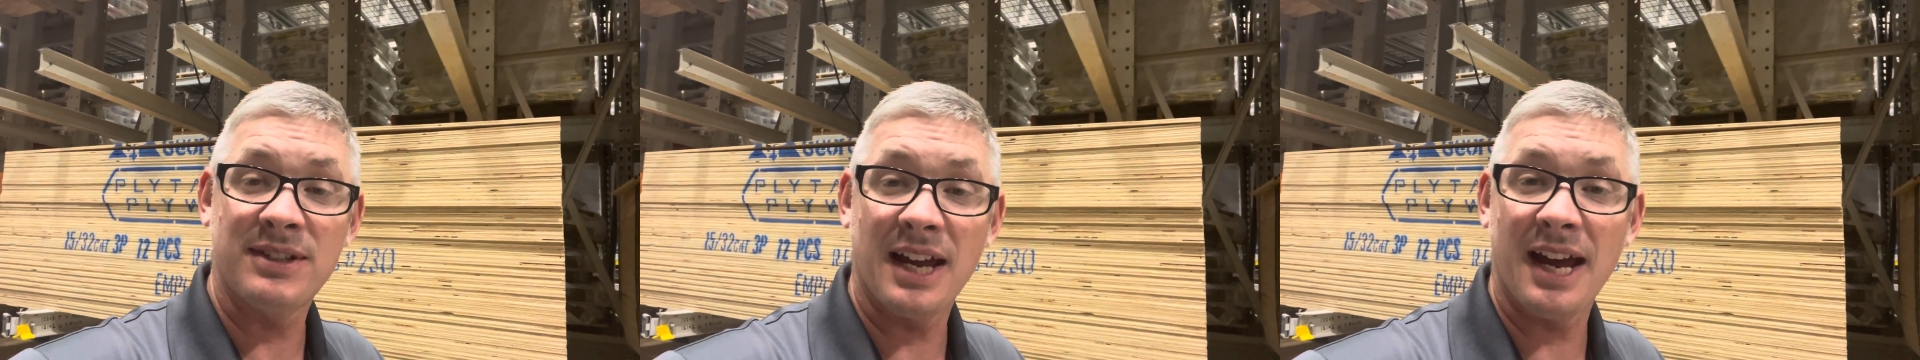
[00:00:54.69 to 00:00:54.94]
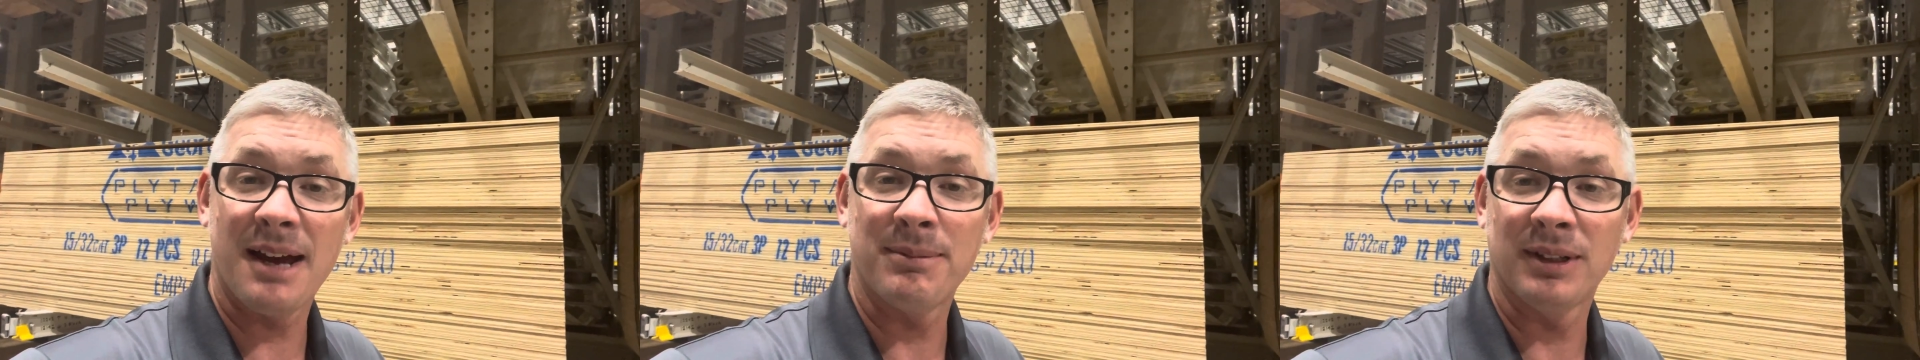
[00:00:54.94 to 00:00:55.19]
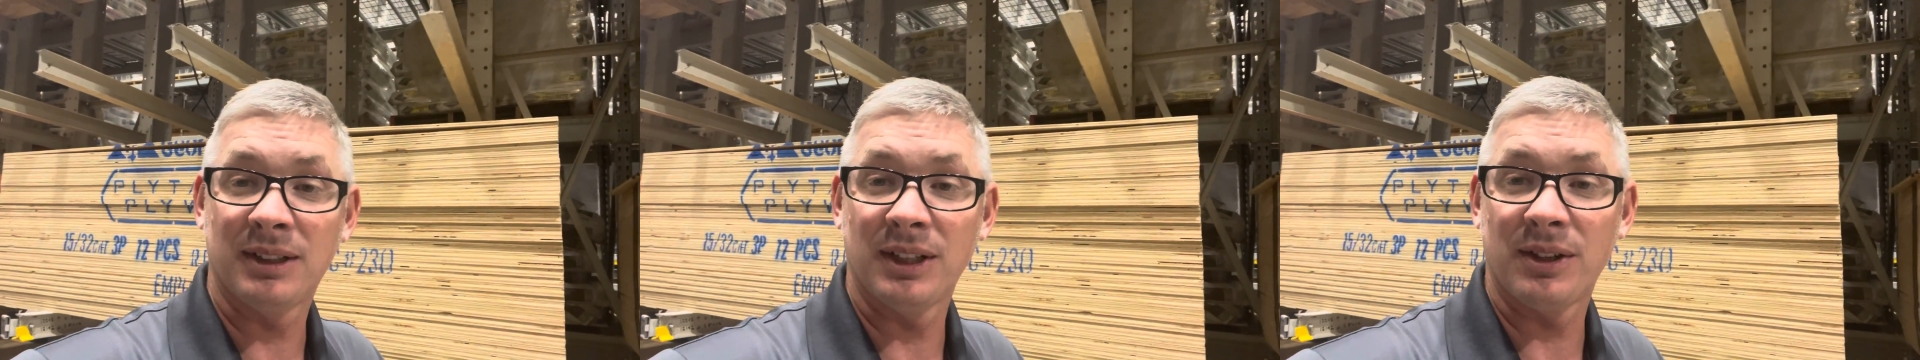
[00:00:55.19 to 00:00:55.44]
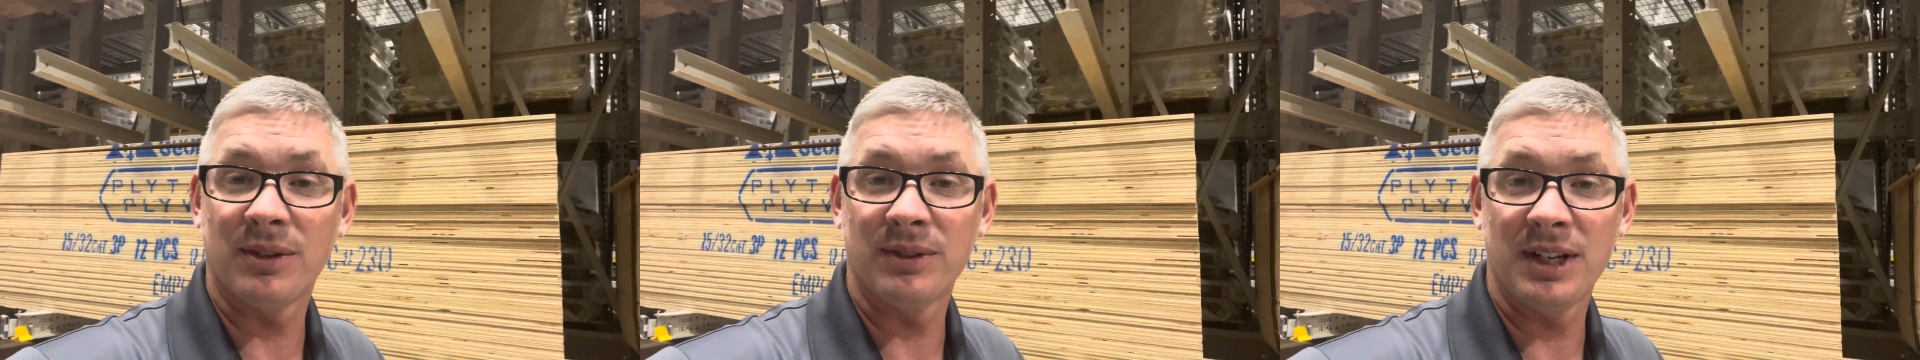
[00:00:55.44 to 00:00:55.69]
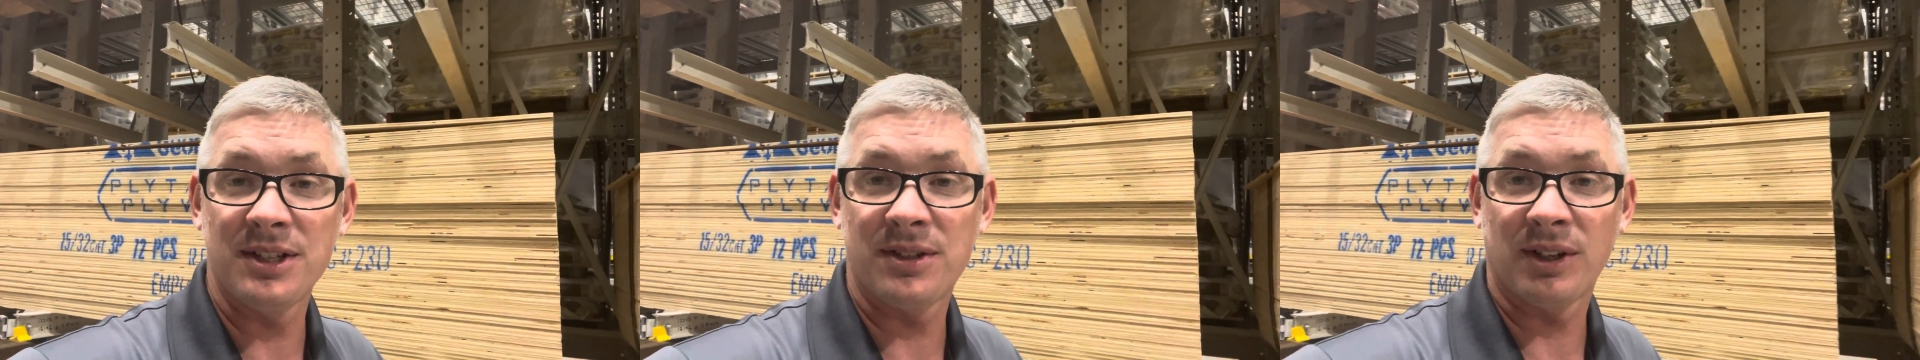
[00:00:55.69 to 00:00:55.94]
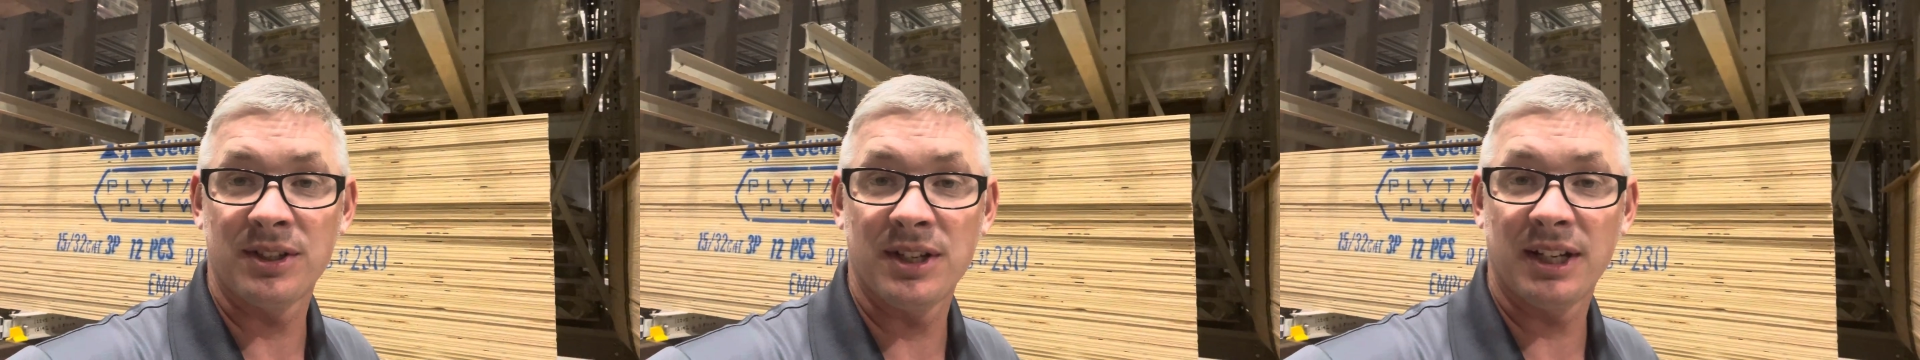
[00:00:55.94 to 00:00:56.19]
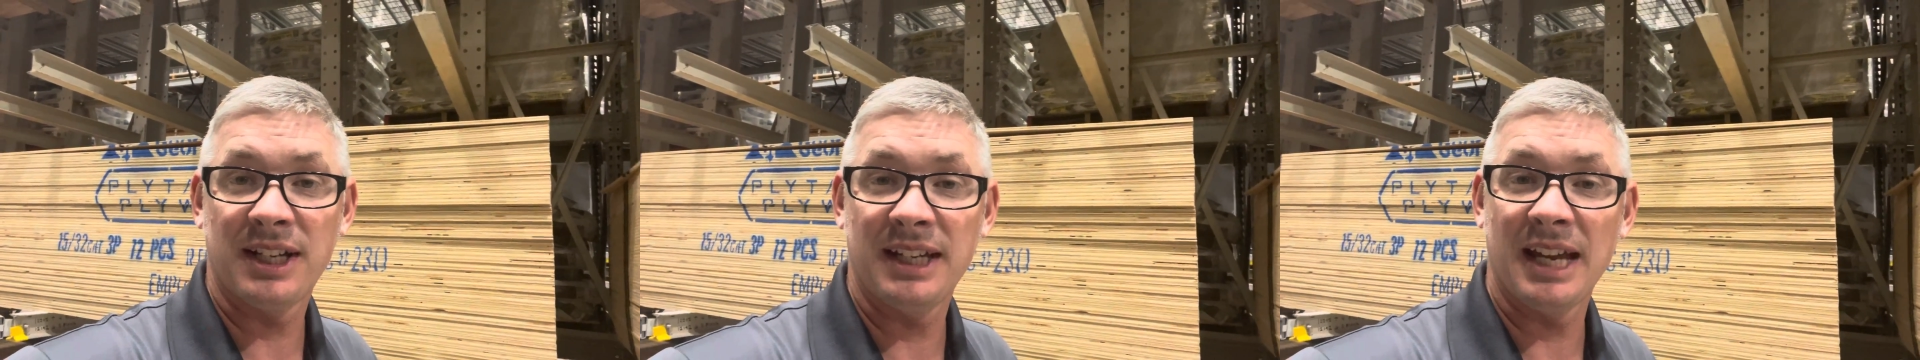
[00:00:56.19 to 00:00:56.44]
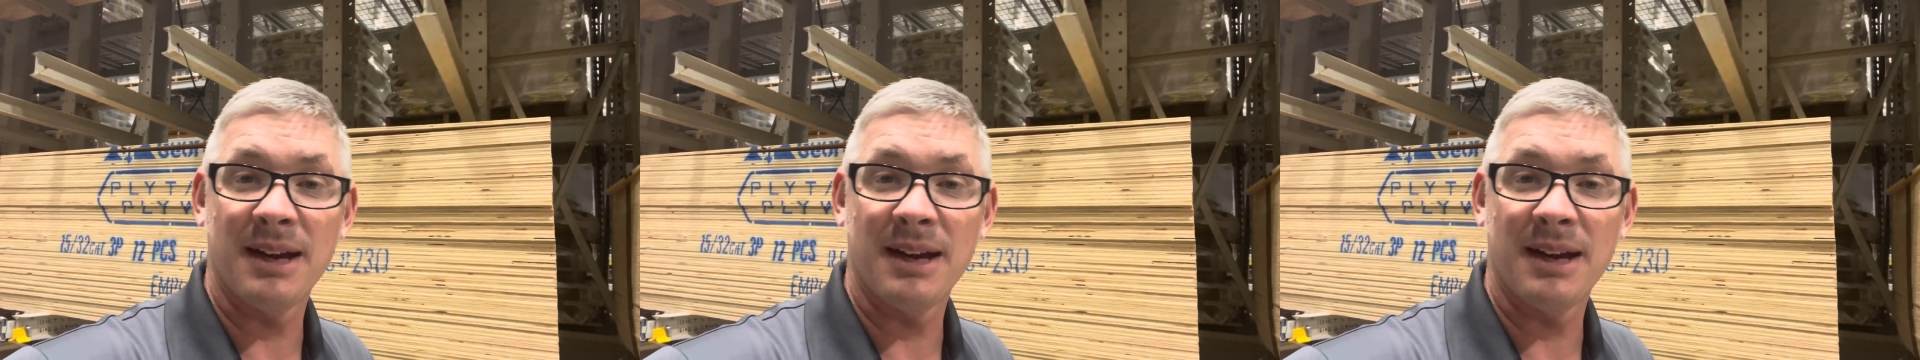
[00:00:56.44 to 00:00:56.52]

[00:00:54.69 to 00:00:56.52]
tab and click on Eastern Kentucky,